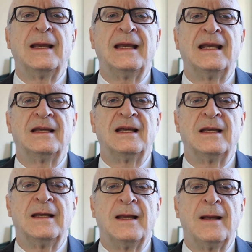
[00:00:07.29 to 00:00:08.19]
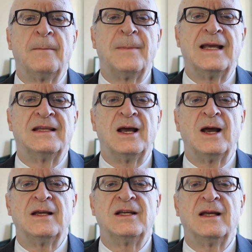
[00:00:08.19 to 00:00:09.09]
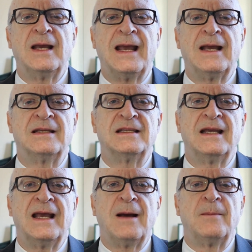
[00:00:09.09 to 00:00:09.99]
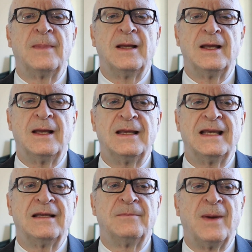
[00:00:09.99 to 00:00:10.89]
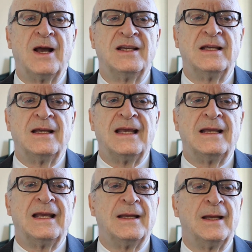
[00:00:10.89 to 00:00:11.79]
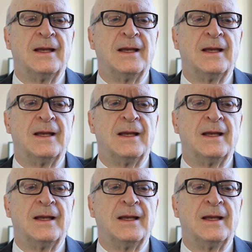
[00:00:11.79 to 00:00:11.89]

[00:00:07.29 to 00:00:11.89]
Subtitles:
heating, massage, LCM, lid margin cleaning,